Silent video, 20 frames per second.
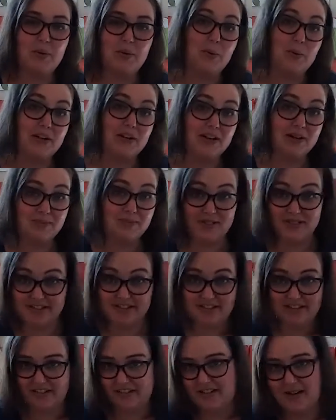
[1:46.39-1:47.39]
or comes
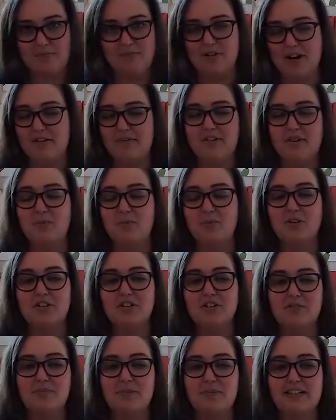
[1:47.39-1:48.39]
into the nonprofit
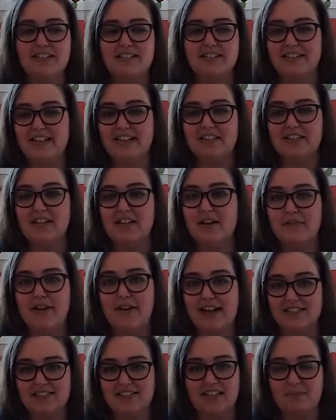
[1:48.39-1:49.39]
world because they love
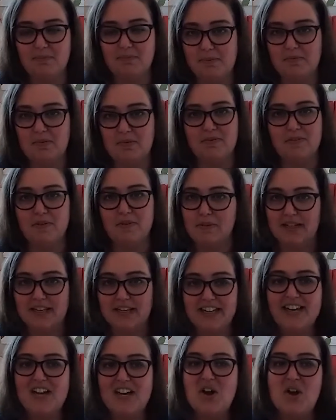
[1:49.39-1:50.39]
asking people for
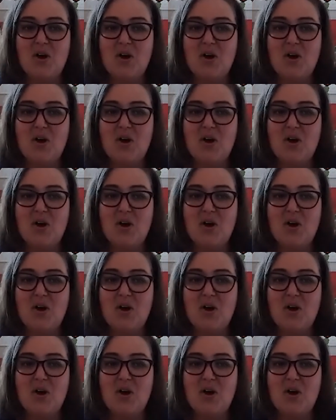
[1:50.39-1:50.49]
money.